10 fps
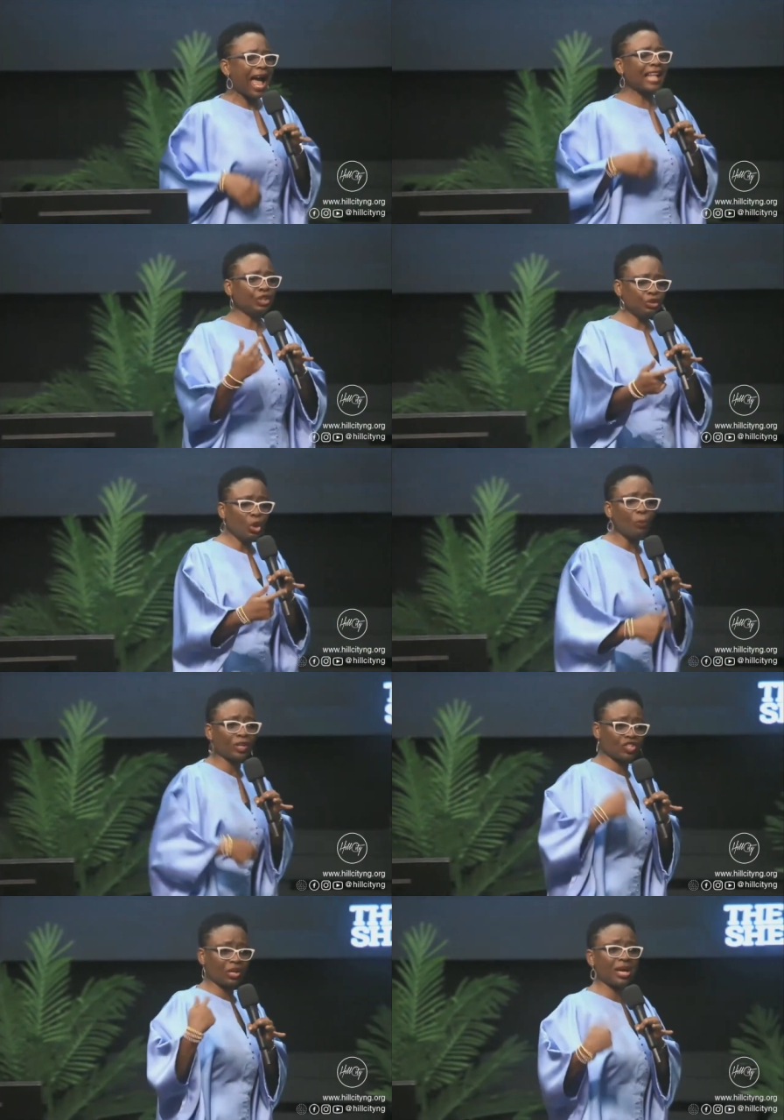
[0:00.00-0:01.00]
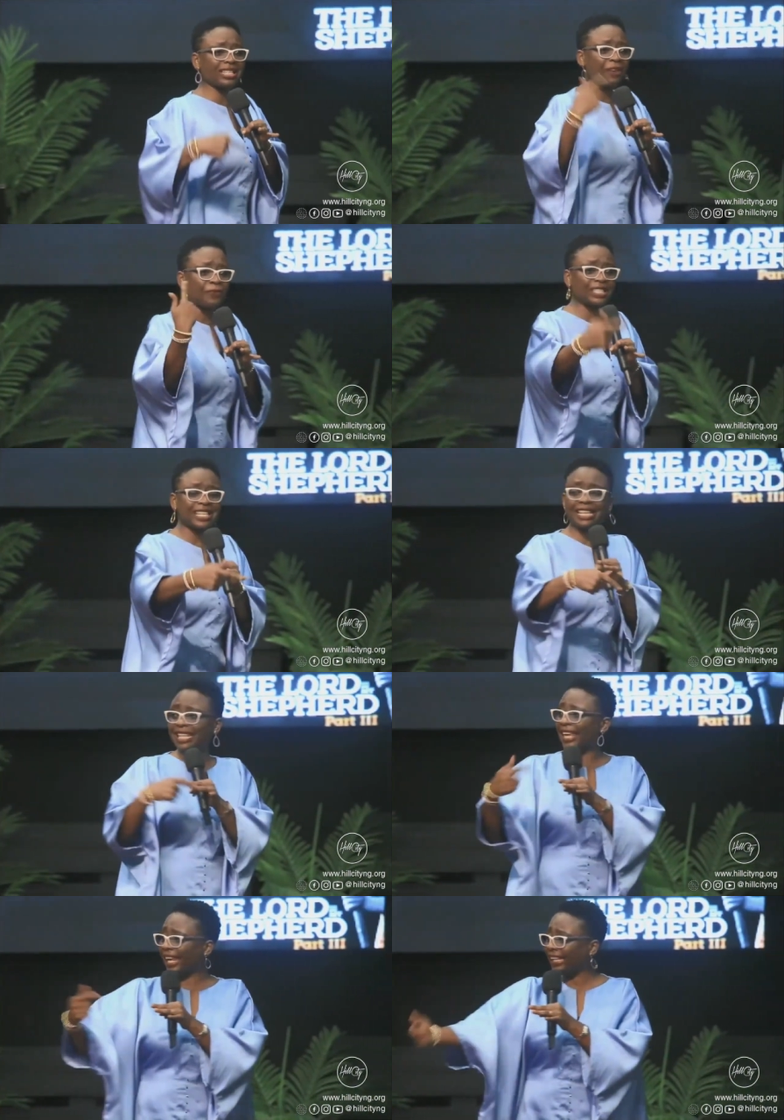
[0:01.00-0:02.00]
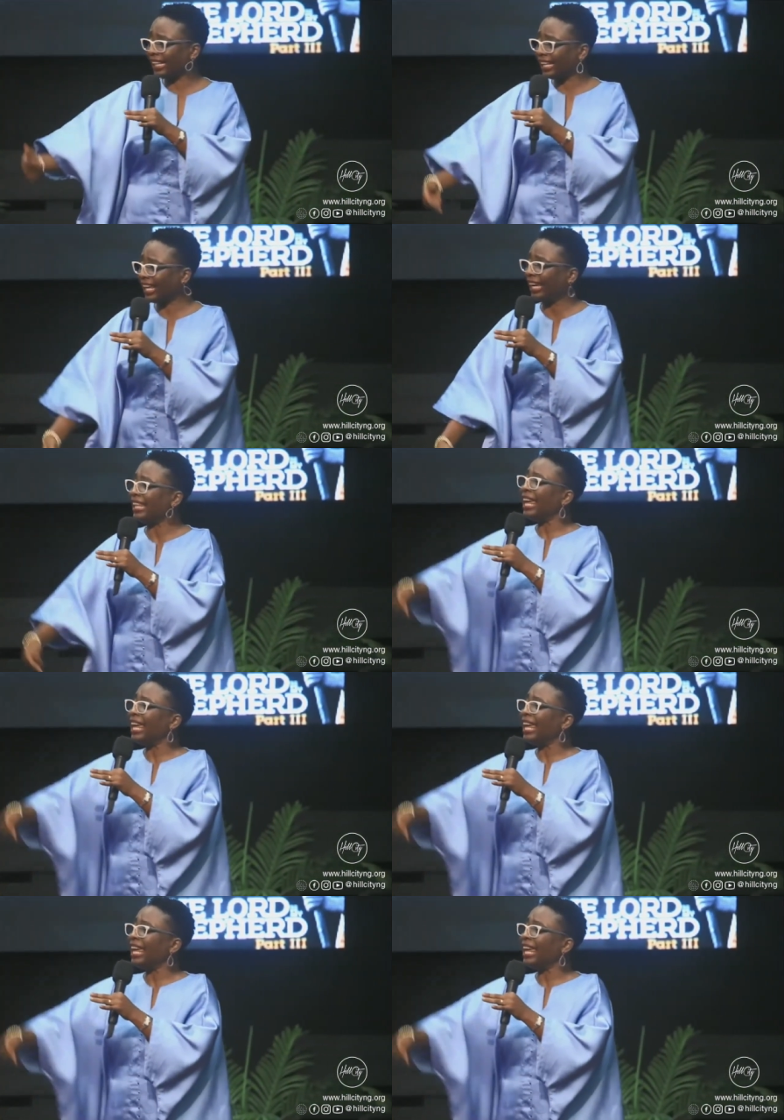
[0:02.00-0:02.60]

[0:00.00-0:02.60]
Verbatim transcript: And you know, Pashego has emphasized again and again